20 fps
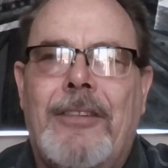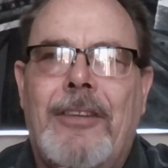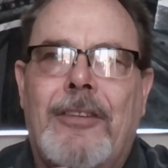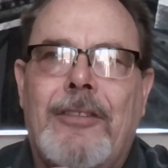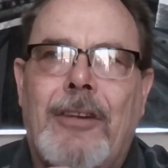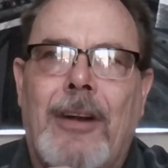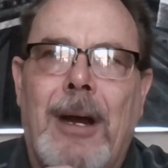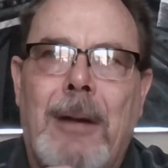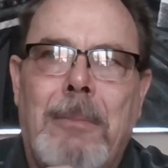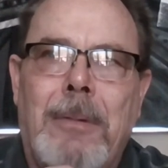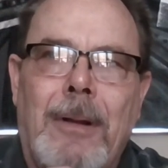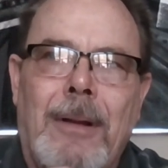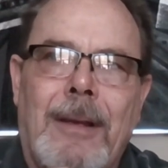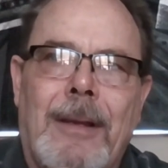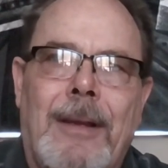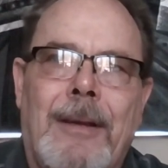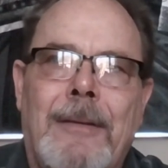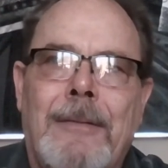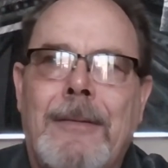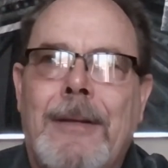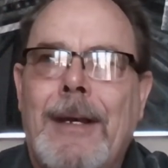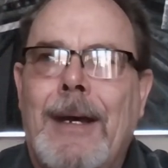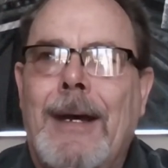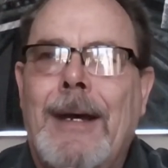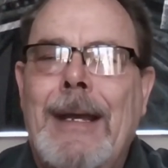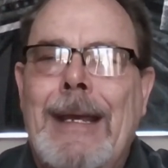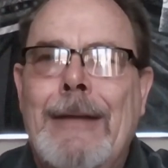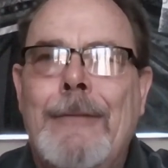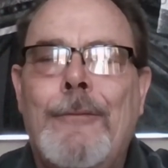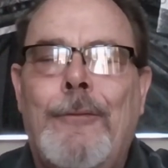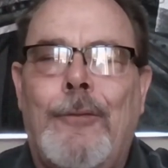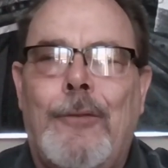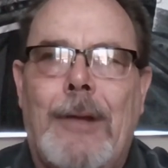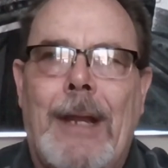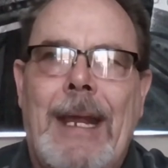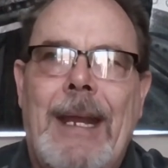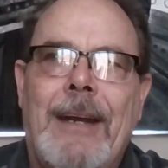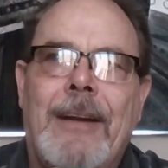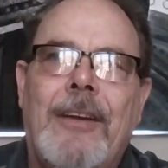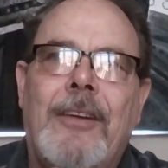of trouble and uh,
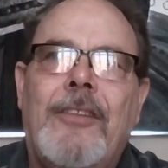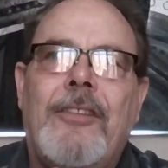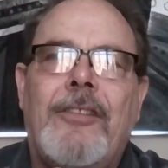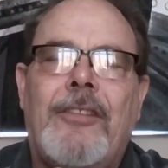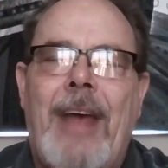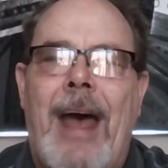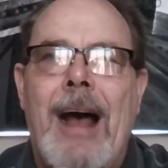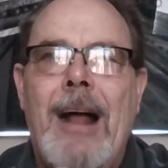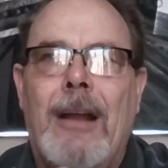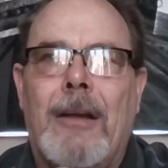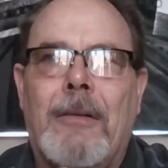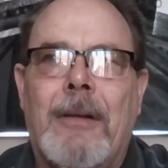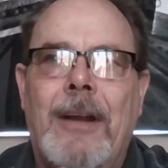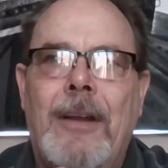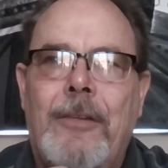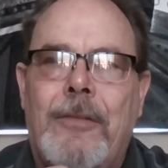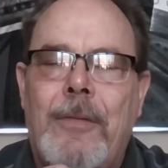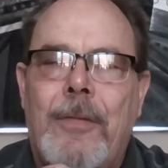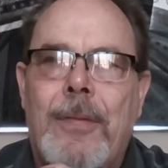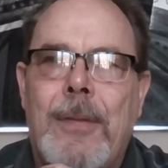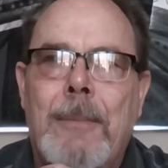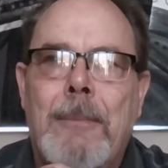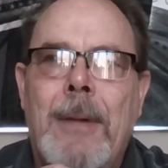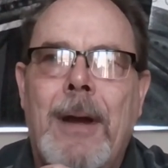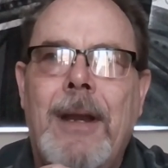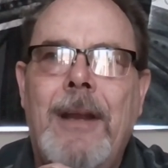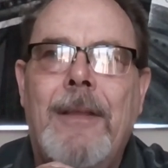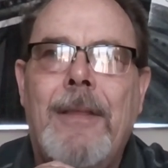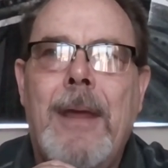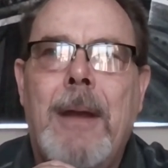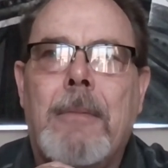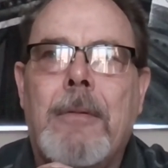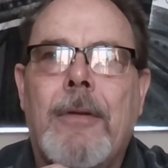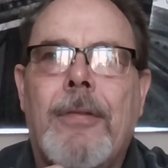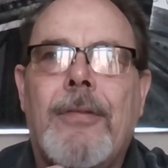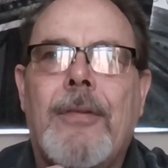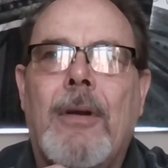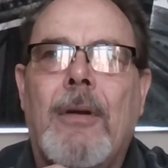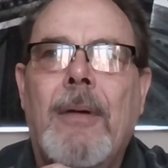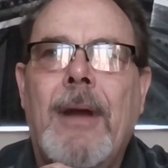inflated salaries with the money they were
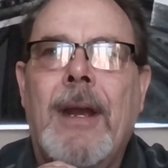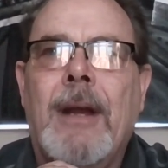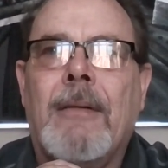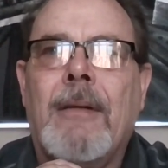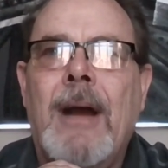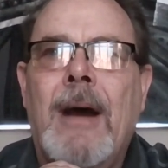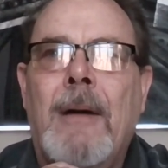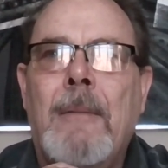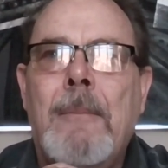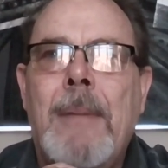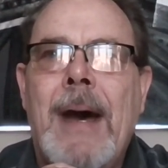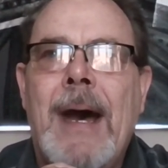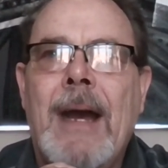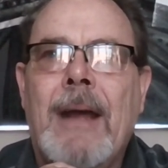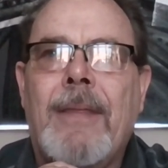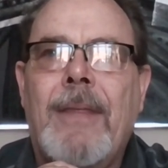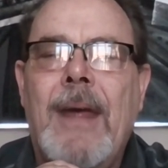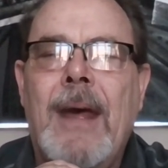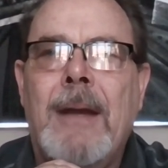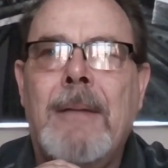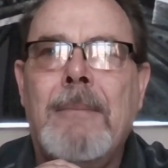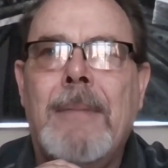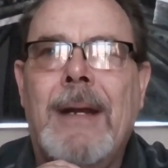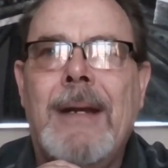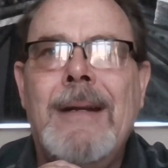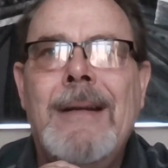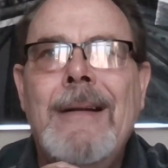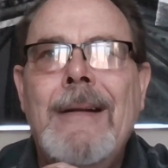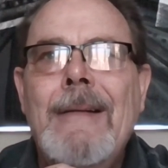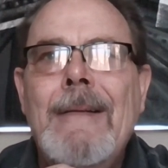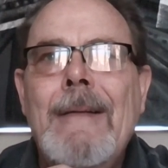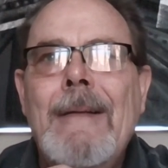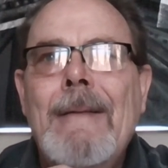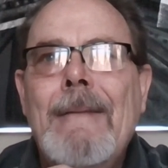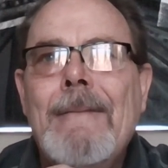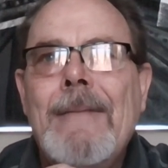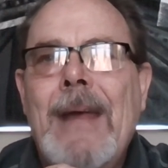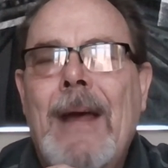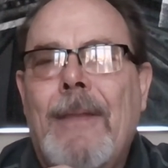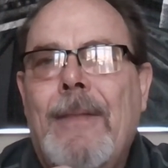throwing around back then. But
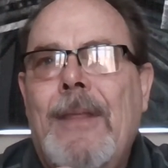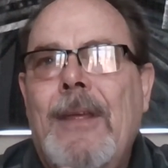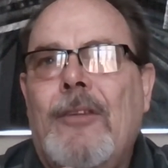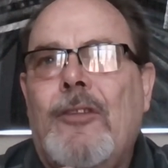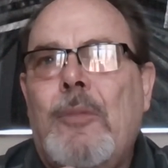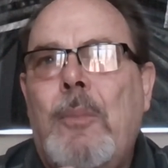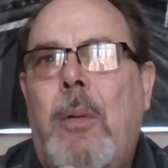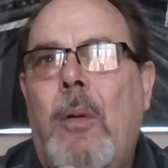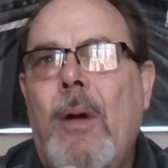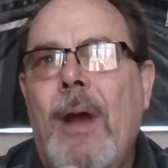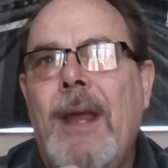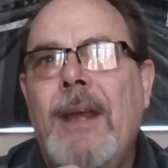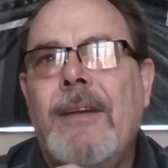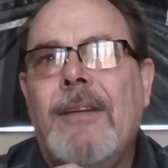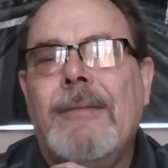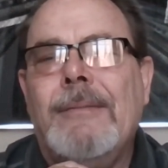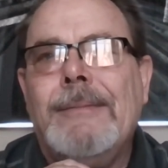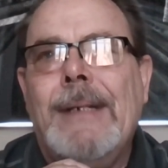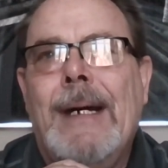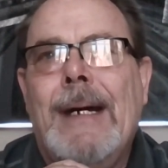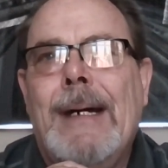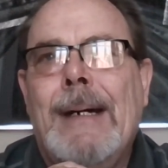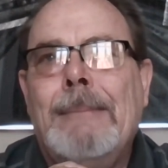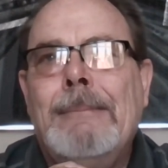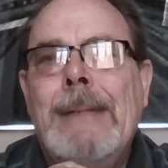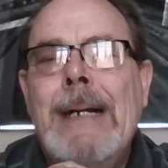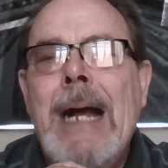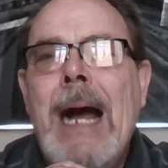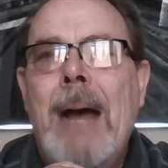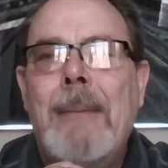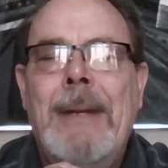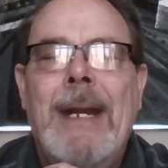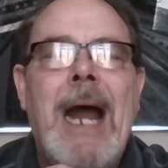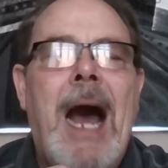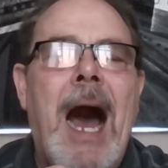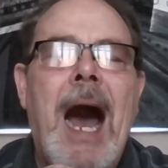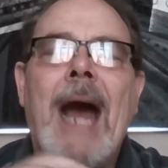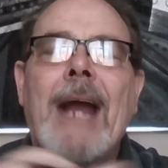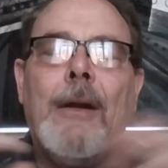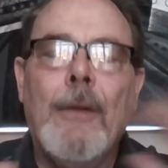at this point, um, I
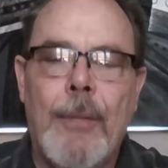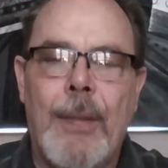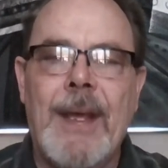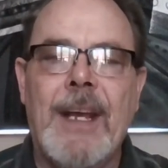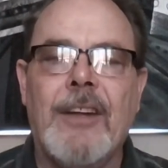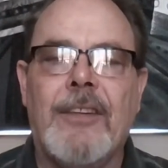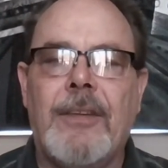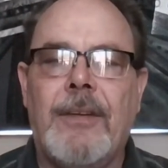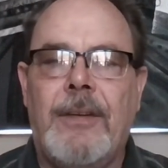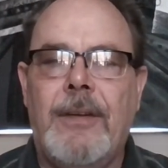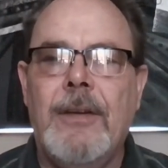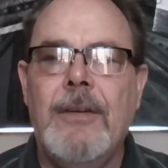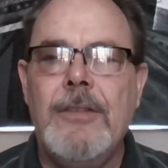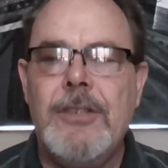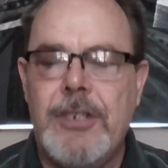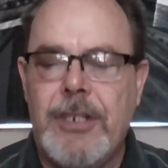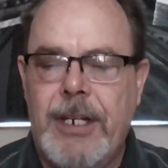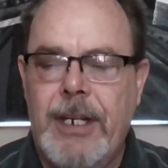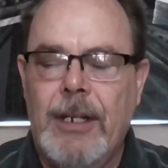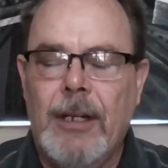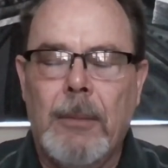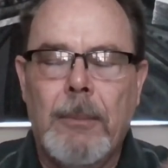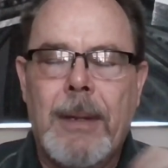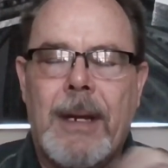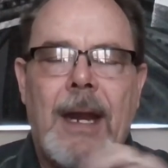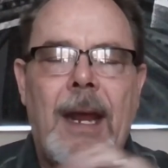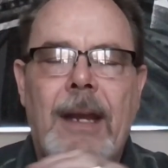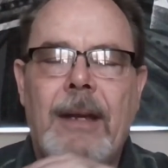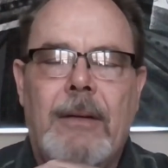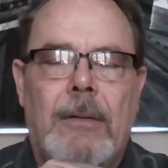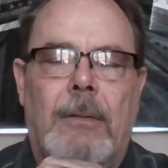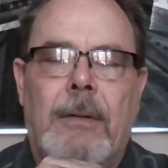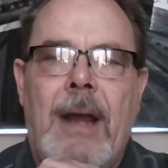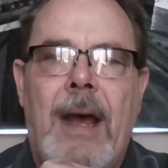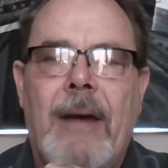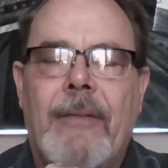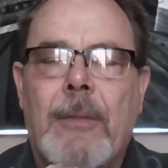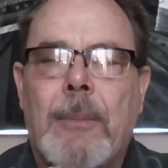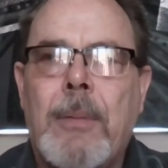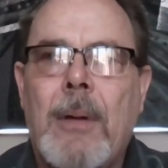mean, I don't think it's a huge deal, but I don't
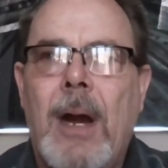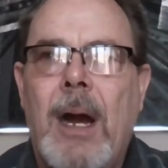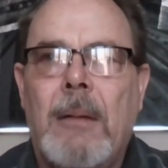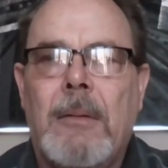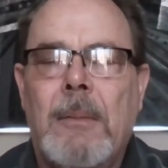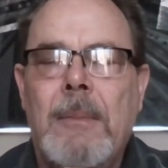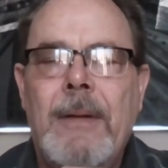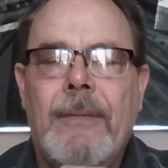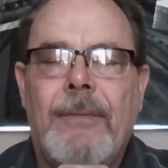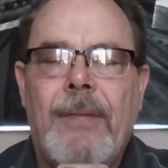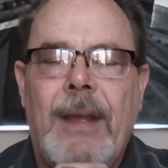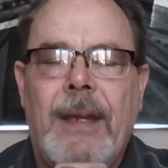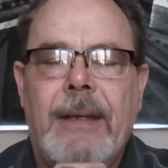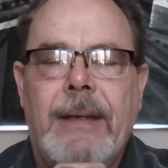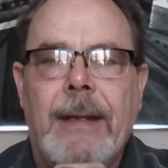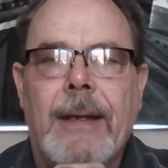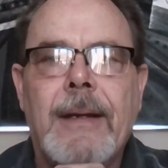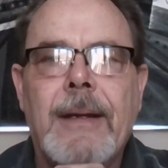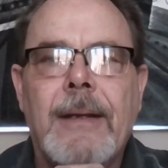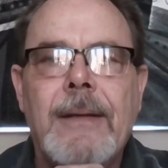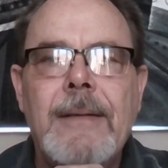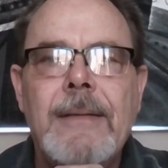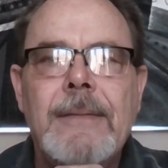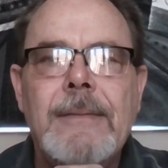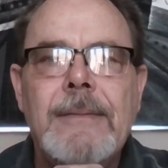have a problem if they did it.